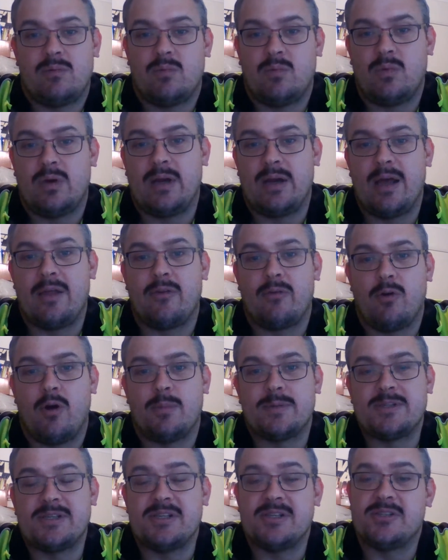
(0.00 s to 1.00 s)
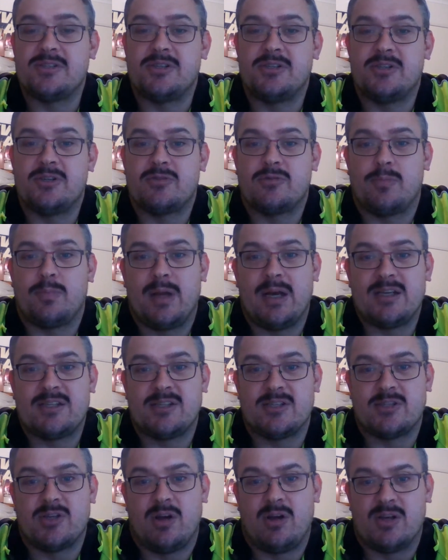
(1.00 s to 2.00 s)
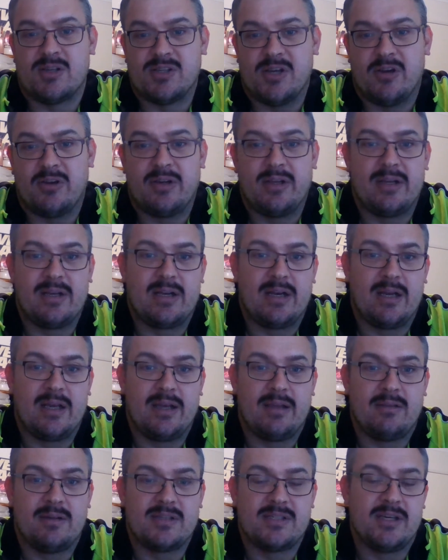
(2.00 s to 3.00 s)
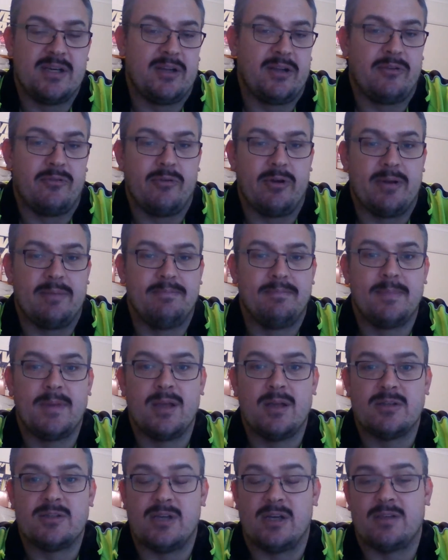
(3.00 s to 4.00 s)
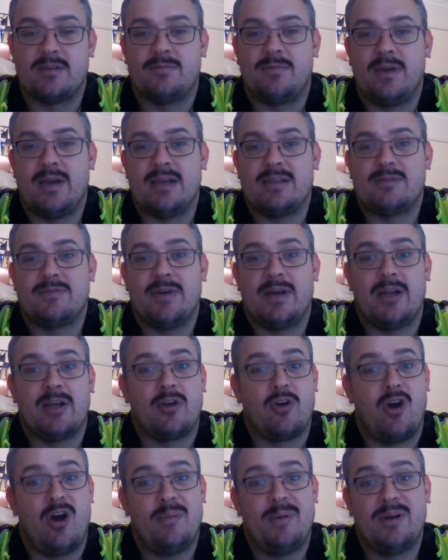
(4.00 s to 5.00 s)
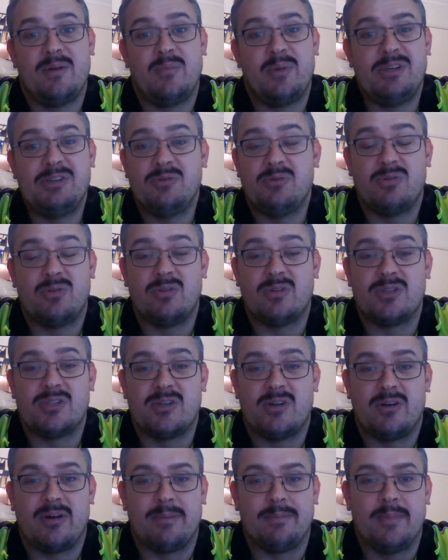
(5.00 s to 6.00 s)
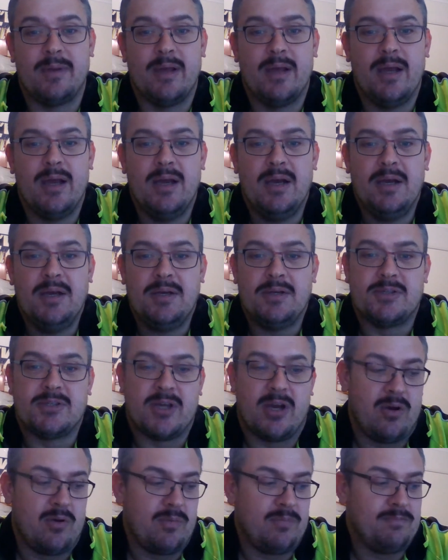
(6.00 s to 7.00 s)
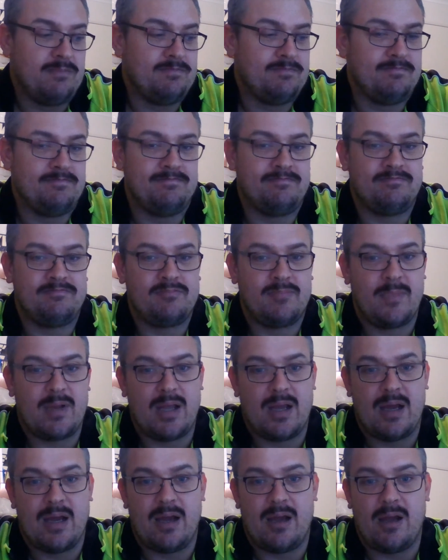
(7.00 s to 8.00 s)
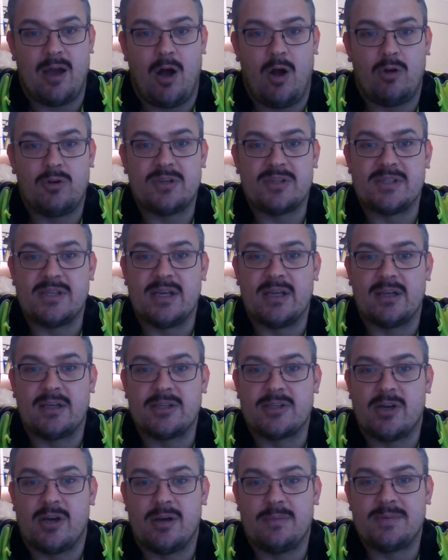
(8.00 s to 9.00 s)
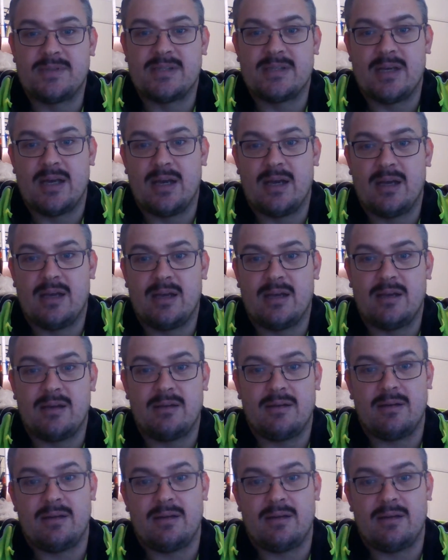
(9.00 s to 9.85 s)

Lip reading: another option is to just replace the tiles only and clean the ceiling grid. So it's fairly common, and we do it all the time. So older ceiling types, for